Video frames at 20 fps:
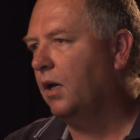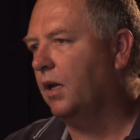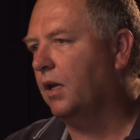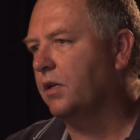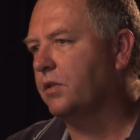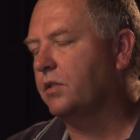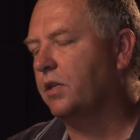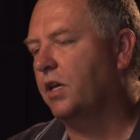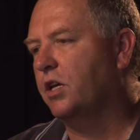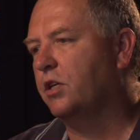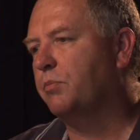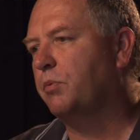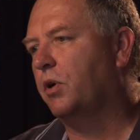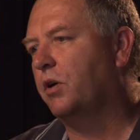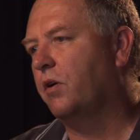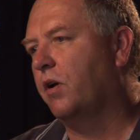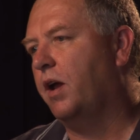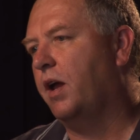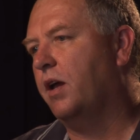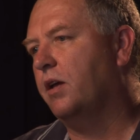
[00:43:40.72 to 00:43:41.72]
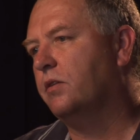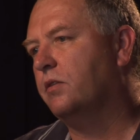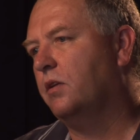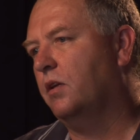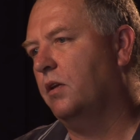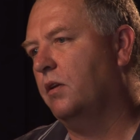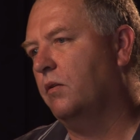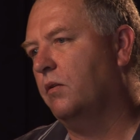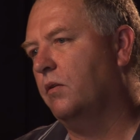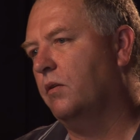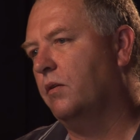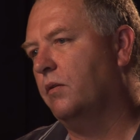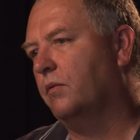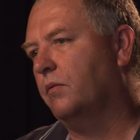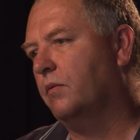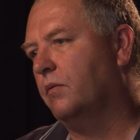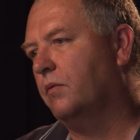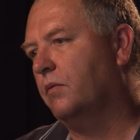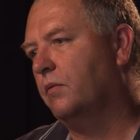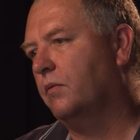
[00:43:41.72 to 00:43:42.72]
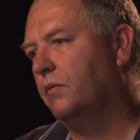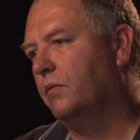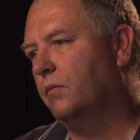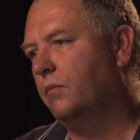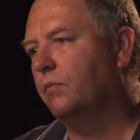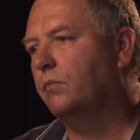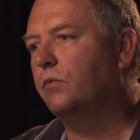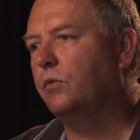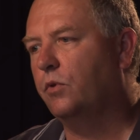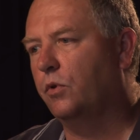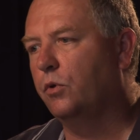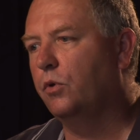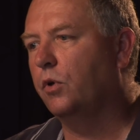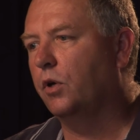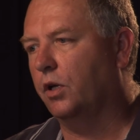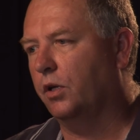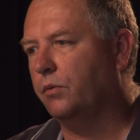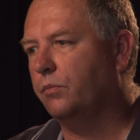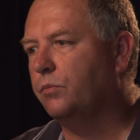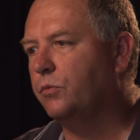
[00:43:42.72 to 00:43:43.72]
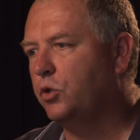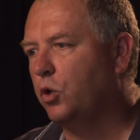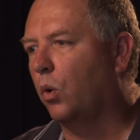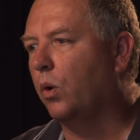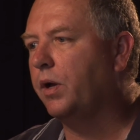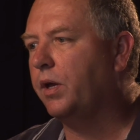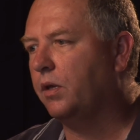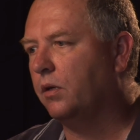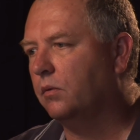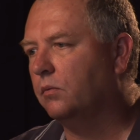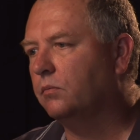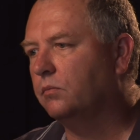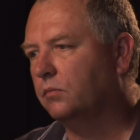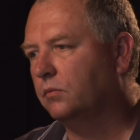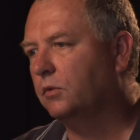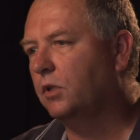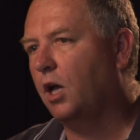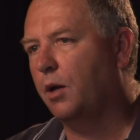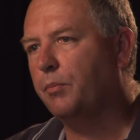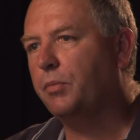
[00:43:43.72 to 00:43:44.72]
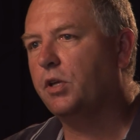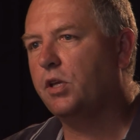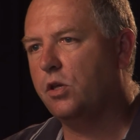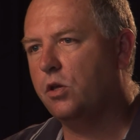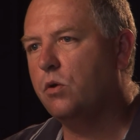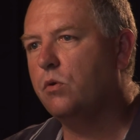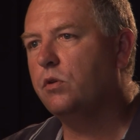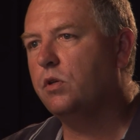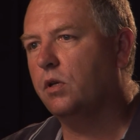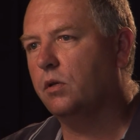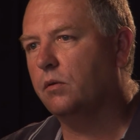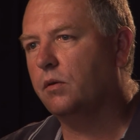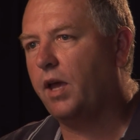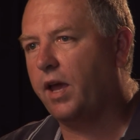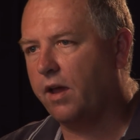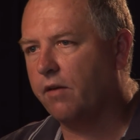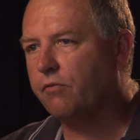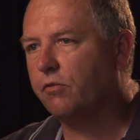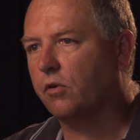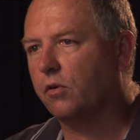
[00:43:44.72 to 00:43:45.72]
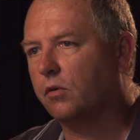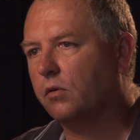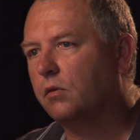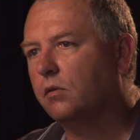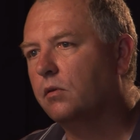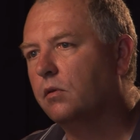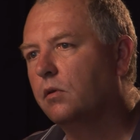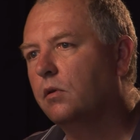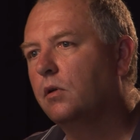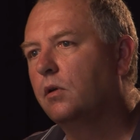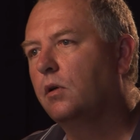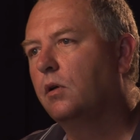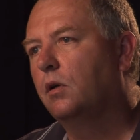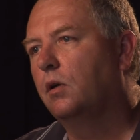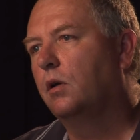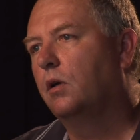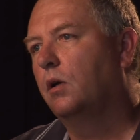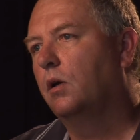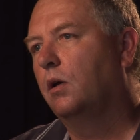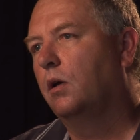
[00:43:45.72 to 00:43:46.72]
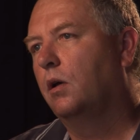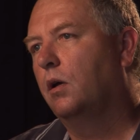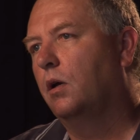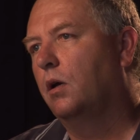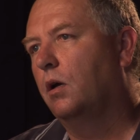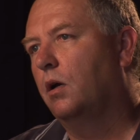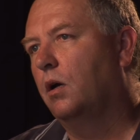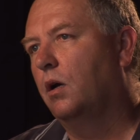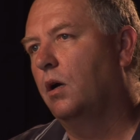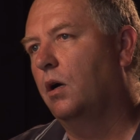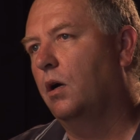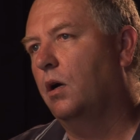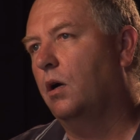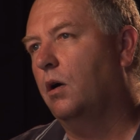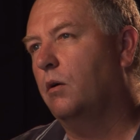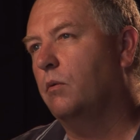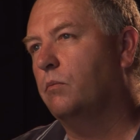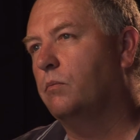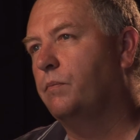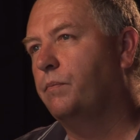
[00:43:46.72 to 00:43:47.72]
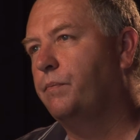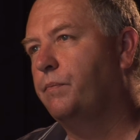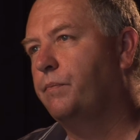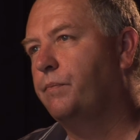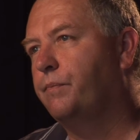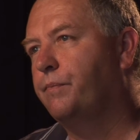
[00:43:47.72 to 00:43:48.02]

And as things progressed and through a joint company union effort, in